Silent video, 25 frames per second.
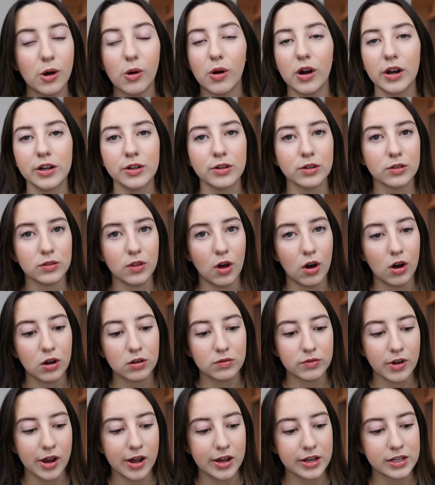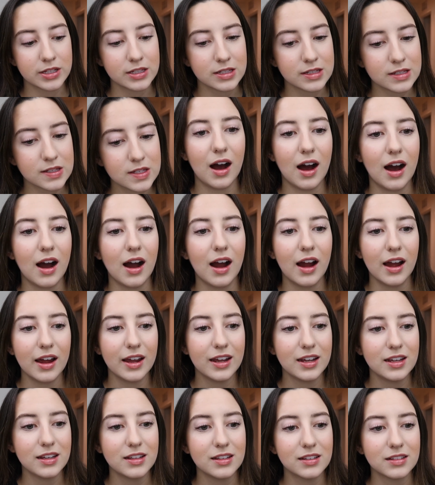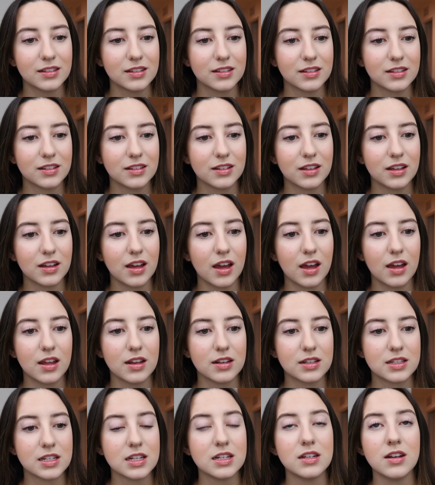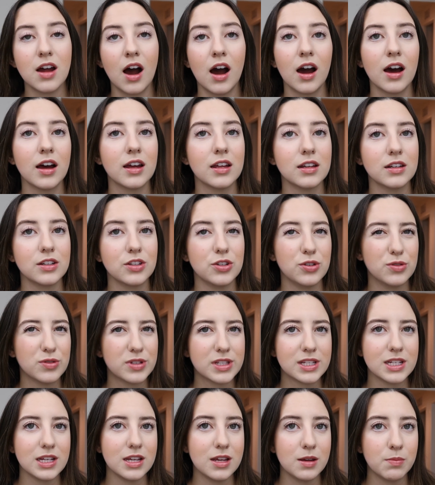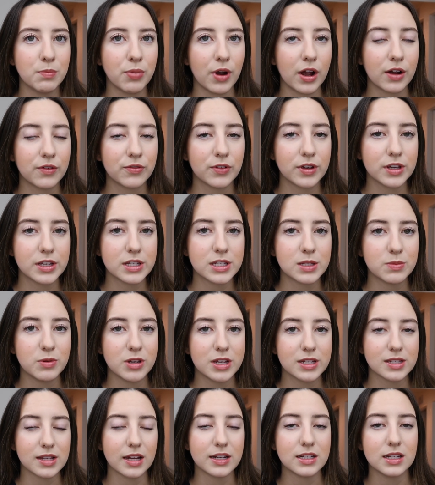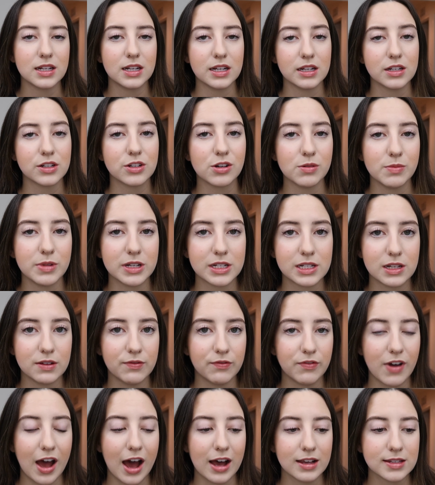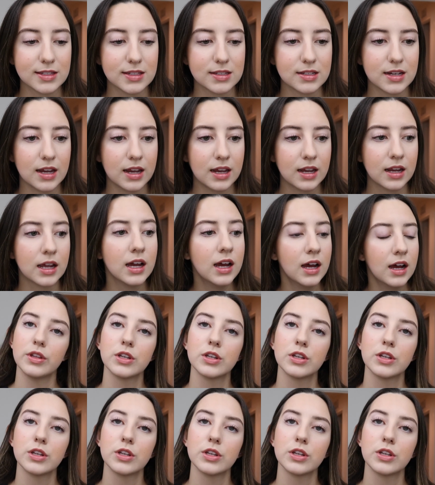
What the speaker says: go on your long runs. I did not used to eat breakfast because I did intermittent fasting.